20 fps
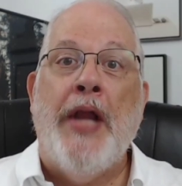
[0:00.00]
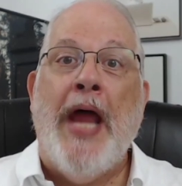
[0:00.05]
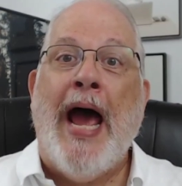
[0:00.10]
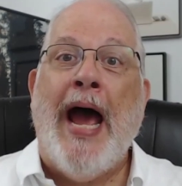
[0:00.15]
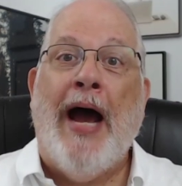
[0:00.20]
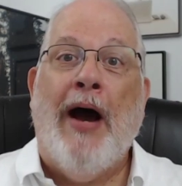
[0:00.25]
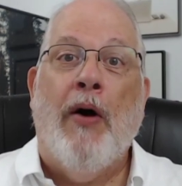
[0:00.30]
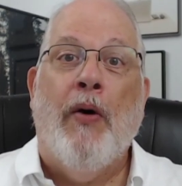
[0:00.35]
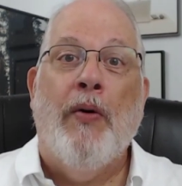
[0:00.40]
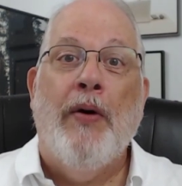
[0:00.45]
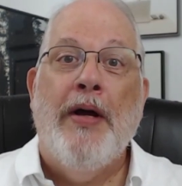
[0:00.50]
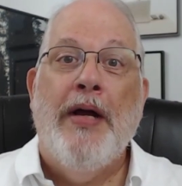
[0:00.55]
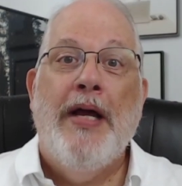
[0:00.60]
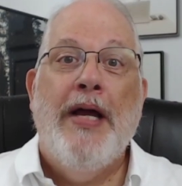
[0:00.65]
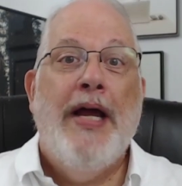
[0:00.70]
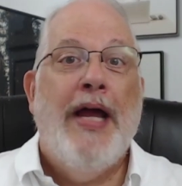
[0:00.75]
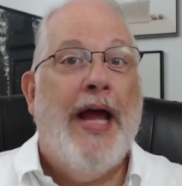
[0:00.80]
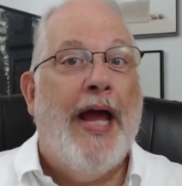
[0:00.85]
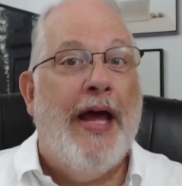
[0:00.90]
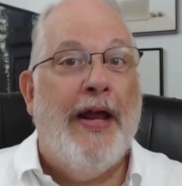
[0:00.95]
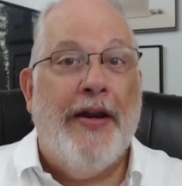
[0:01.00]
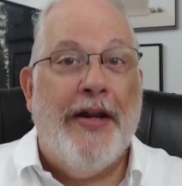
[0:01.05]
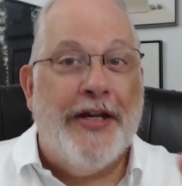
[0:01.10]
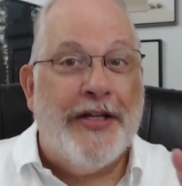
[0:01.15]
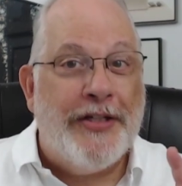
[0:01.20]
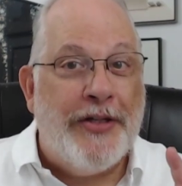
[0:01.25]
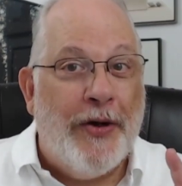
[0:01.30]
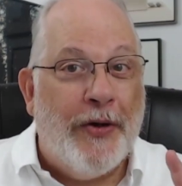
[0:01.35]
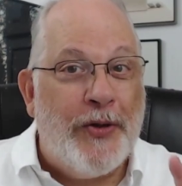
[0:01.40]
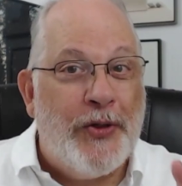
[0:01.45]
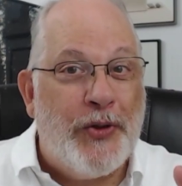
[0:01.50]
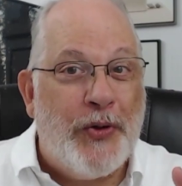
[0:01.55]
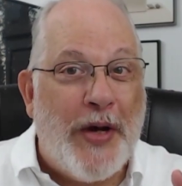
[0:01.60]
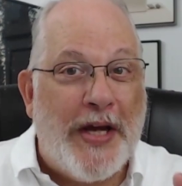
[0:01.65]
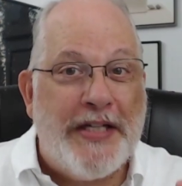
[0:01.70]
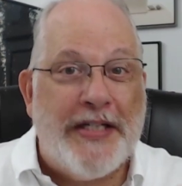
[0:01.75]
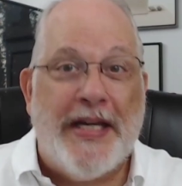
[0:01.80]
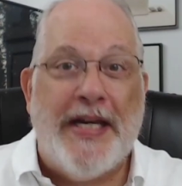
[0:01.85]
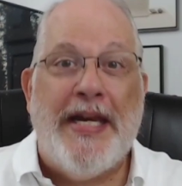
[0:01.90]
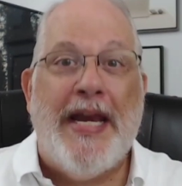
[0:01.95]
now. And there's no
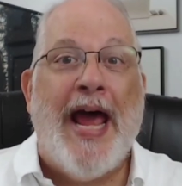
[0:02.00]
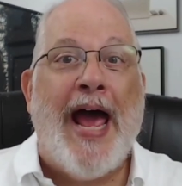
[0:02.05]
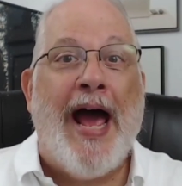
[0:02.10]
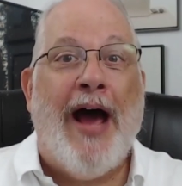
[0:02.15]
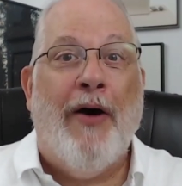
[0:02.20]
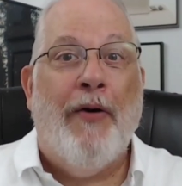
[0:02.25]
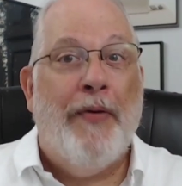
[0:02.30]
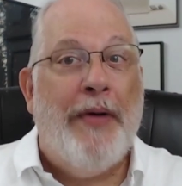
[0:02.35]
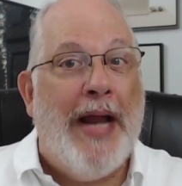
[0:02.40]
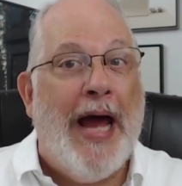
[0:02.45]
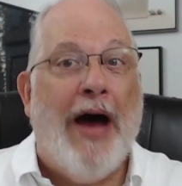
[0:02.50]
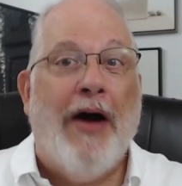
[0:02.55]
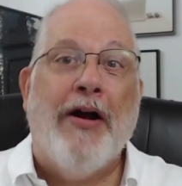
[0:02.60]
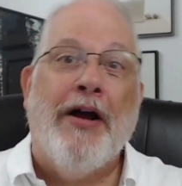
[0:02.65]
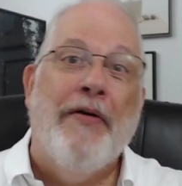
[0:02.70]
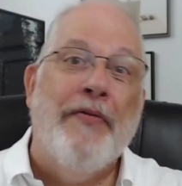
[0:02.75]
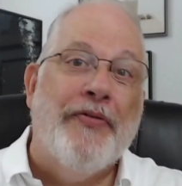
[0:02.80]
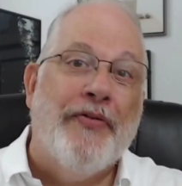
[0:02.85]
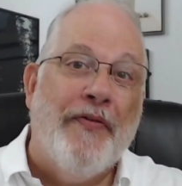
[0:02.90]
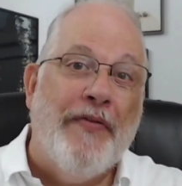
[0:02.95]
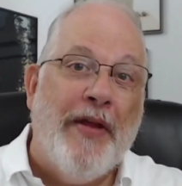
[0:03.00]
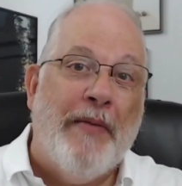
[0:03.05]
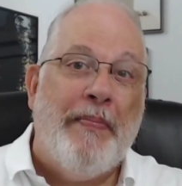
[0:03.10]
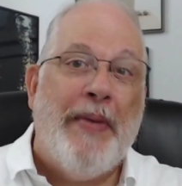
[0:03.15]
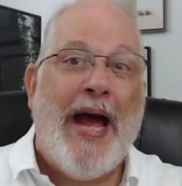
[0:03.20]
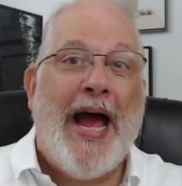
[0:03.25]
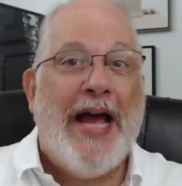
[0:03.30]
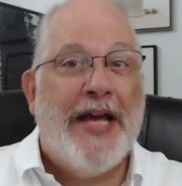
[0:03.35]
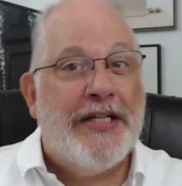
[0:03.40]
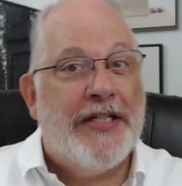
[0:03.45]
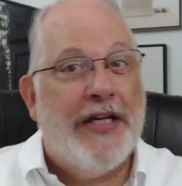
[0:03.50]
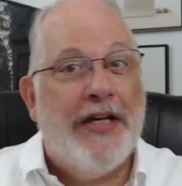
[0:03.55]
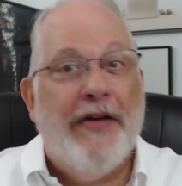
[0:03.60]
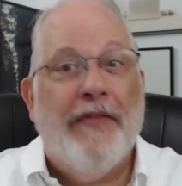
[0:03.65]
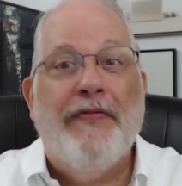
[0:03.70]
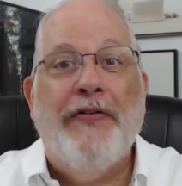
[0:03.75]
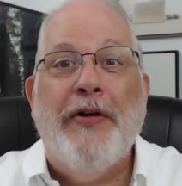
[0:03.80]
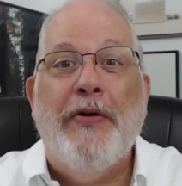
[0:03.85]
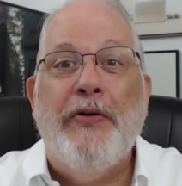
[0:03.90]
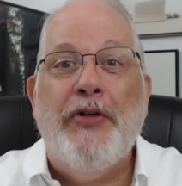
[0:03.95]
stress in now. Now comes from the past and
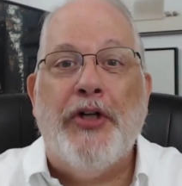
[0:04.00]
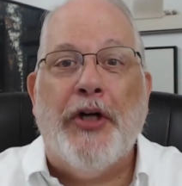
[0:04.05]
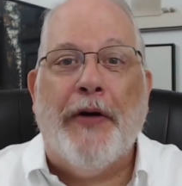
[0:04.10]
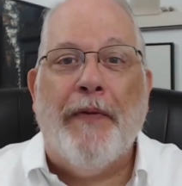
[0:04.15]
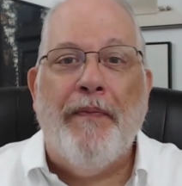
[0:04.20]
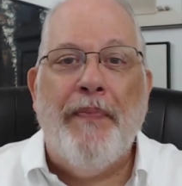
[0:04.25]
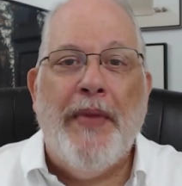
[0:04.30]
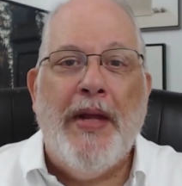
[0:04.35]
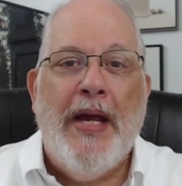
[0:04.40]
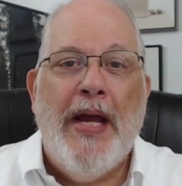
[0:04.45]
the future.